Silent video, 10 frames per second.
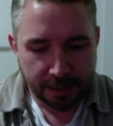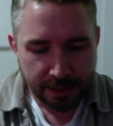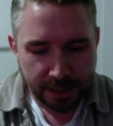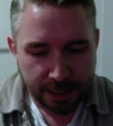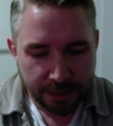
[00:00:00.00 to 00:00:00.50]

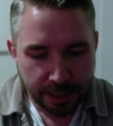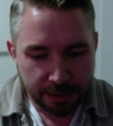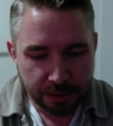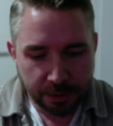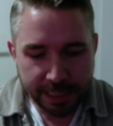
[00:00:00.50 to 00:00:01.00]
I,
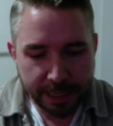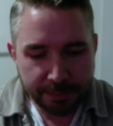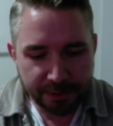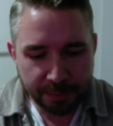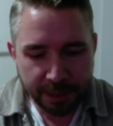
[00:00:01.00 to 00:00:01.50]
you know, I came
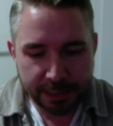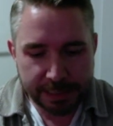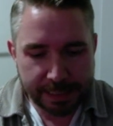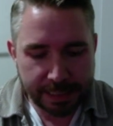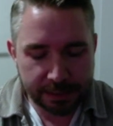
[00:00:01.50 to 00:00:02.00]
from
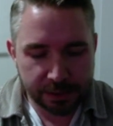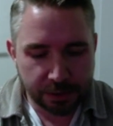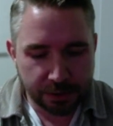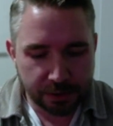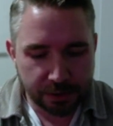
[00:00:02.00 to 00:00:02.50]
IT,
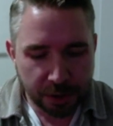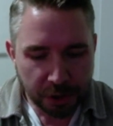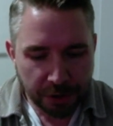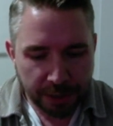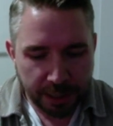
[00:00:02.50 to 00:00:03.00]
so
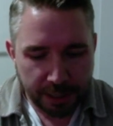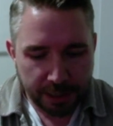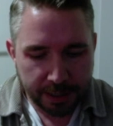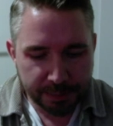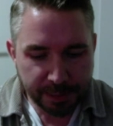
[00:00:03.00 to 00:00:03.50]
uh,
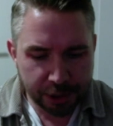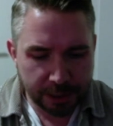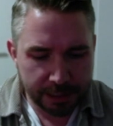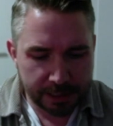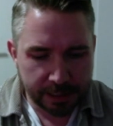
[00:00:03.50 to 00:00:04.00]
I
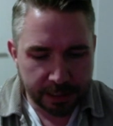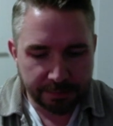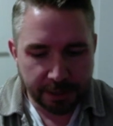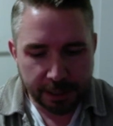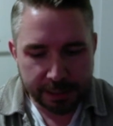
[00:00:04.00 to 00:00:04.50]
specialized in kind of
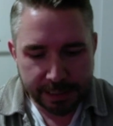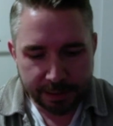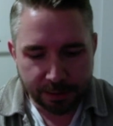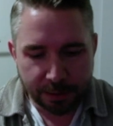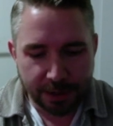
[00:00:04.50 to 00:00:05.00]
IT
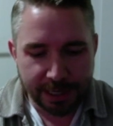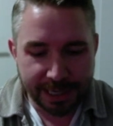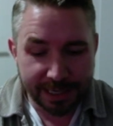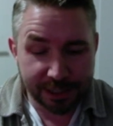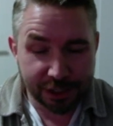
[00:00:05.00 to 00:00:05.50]
law and
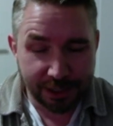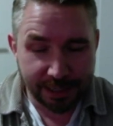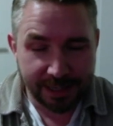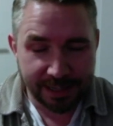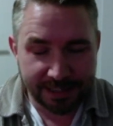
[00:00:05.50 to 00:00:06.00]

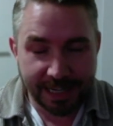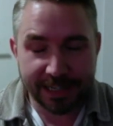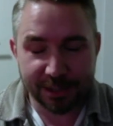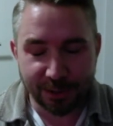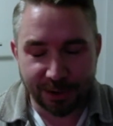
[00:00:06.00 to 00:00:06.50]
actually uh, tax law